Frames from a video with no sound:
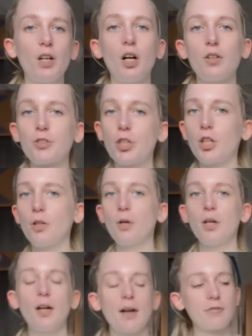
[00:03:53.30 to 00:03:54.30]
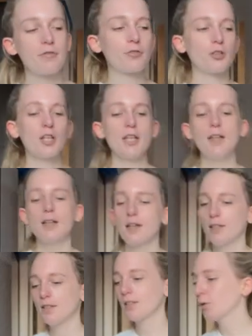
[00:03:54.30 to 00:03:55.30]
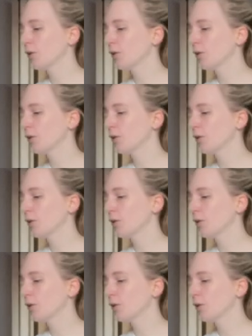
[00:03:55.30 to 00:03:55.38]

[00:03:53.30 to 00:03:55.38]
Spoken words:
2:30. At 3 until